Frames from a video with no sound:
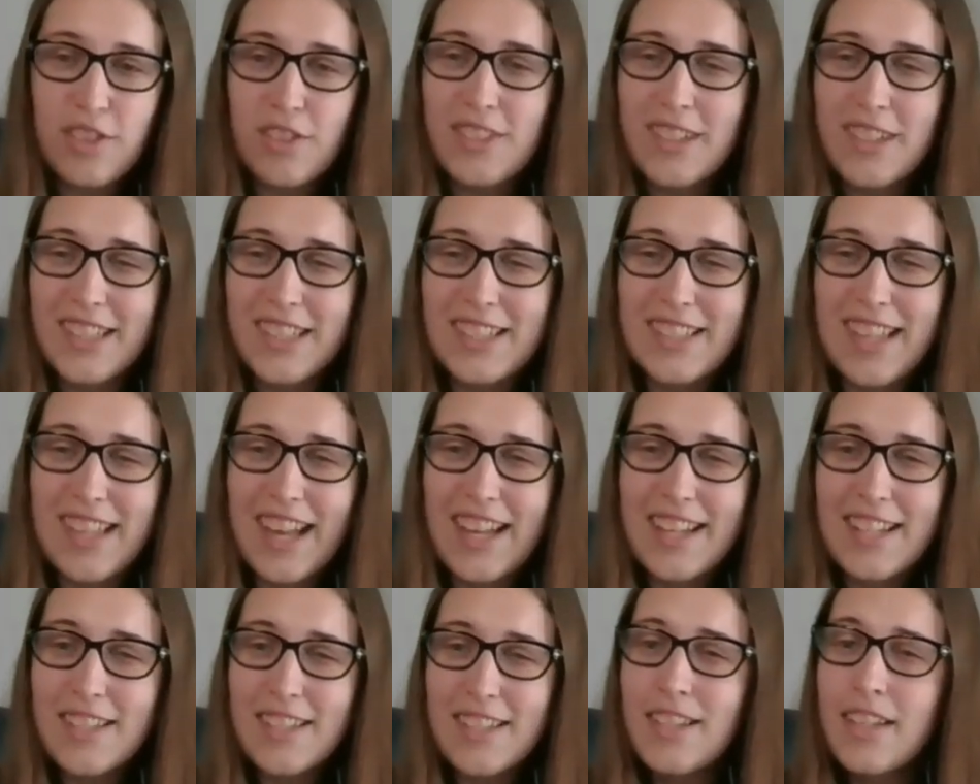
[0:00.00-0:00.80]

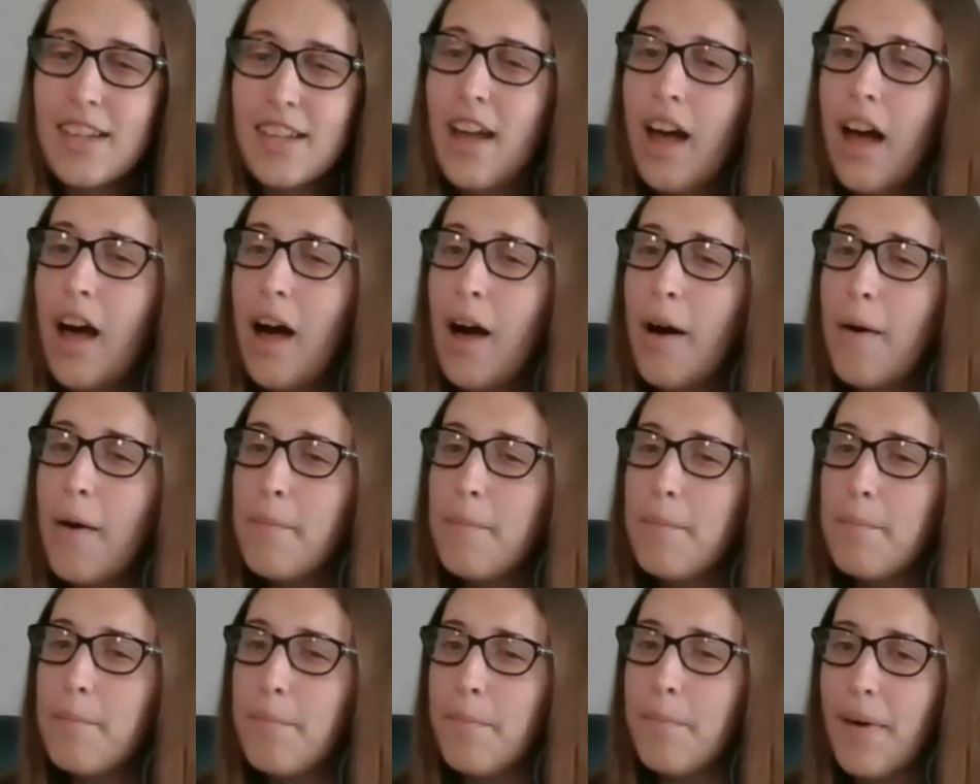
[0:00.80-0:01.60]
extent,
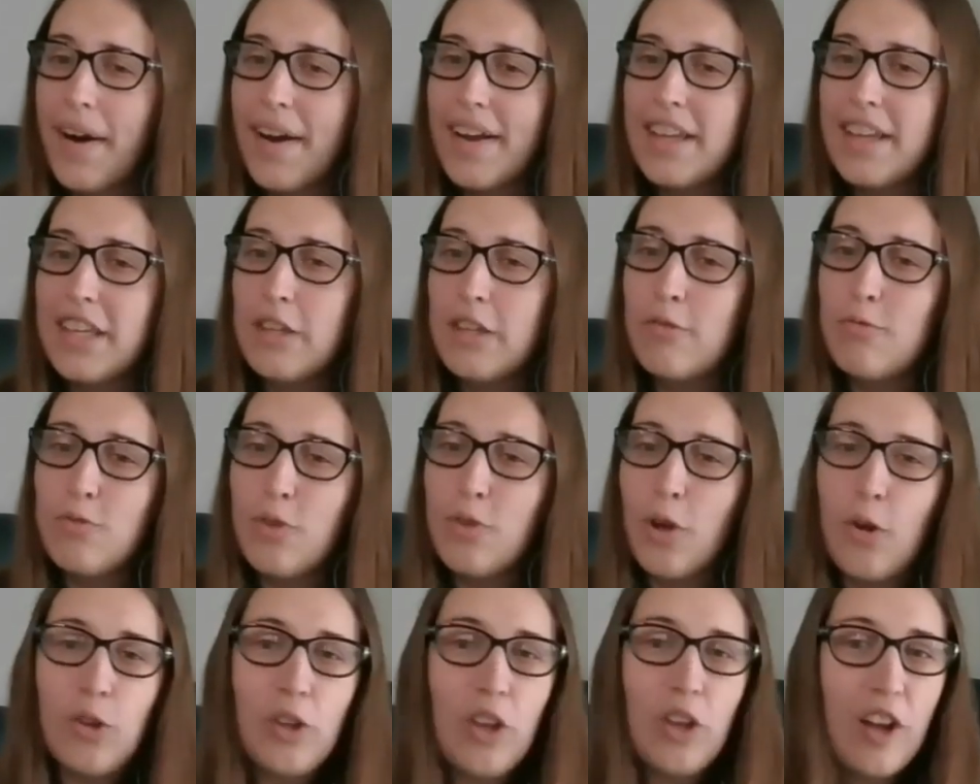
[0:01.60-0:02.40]
but you
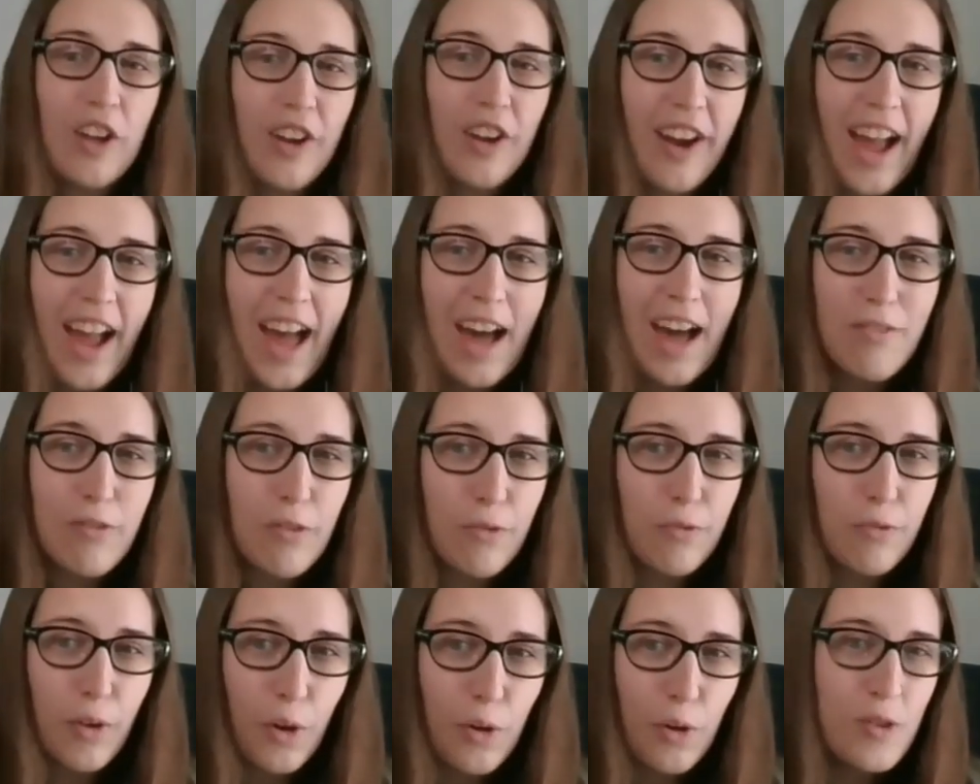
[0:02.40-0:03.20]
no longer have a
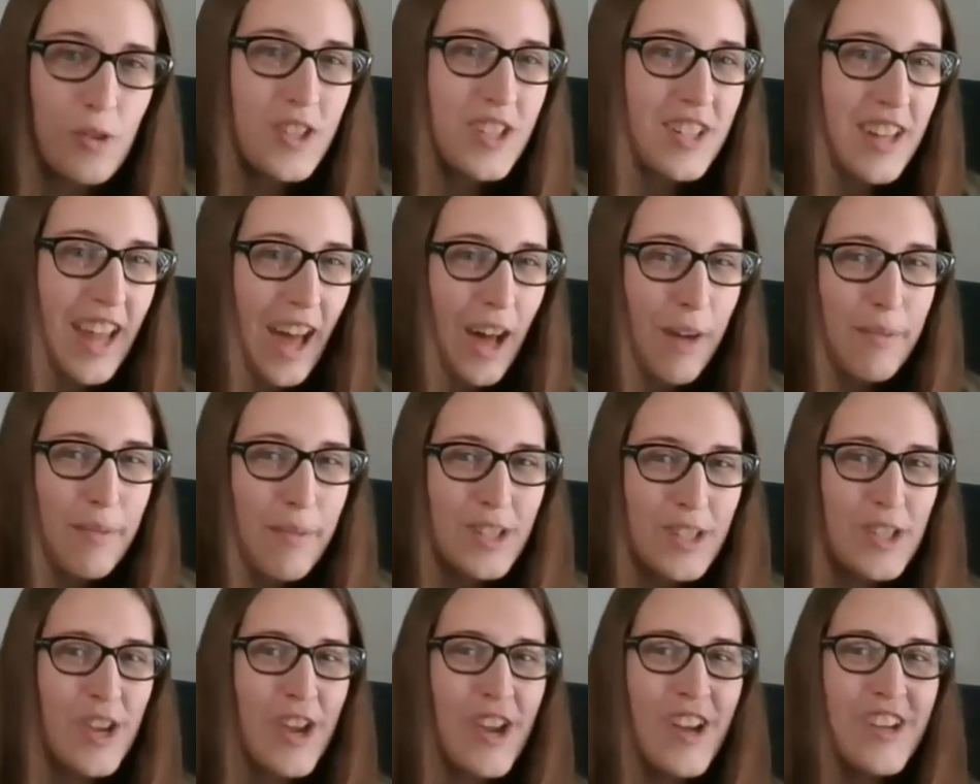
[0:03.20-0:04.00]
vote in how
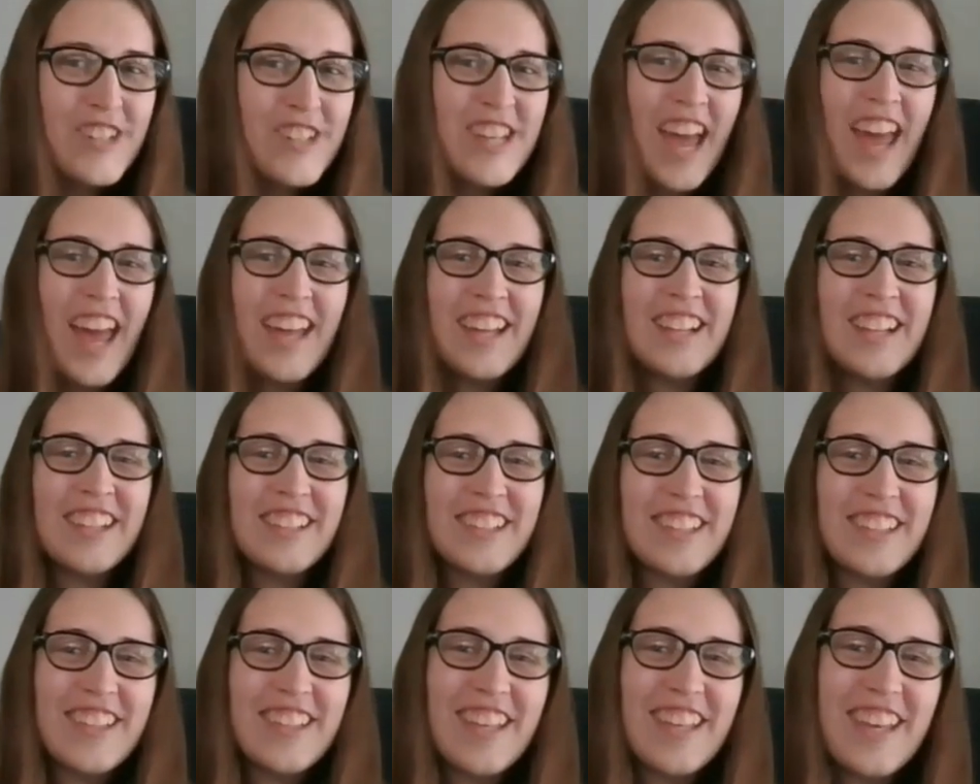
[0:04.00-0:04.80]
much you're
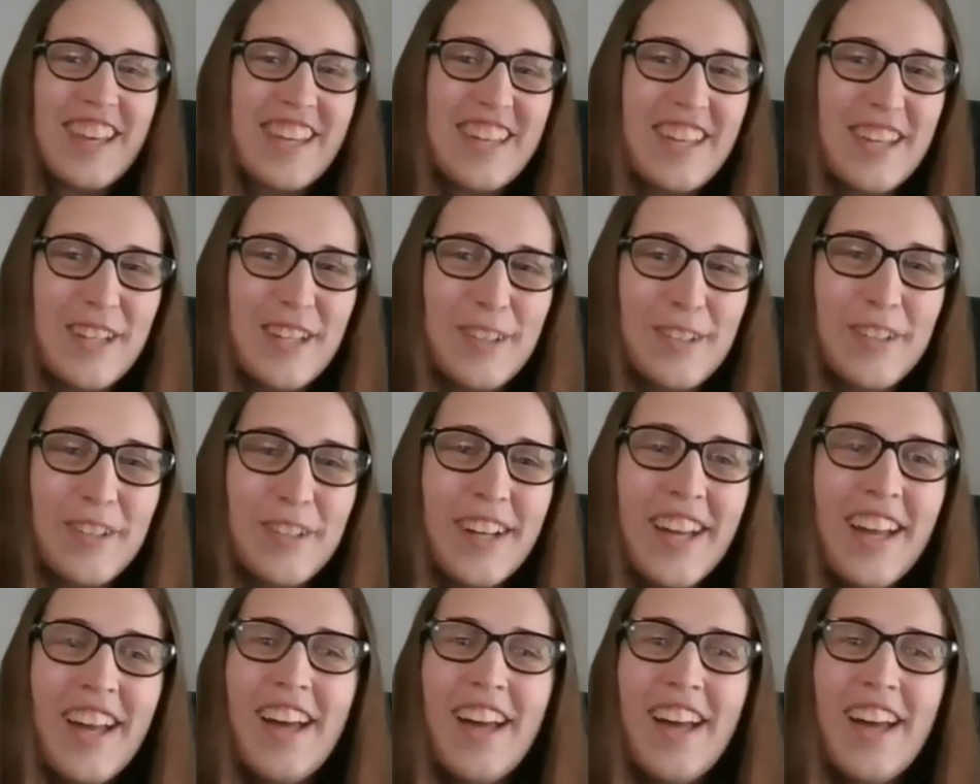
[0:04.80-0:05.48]
entangled in the EU.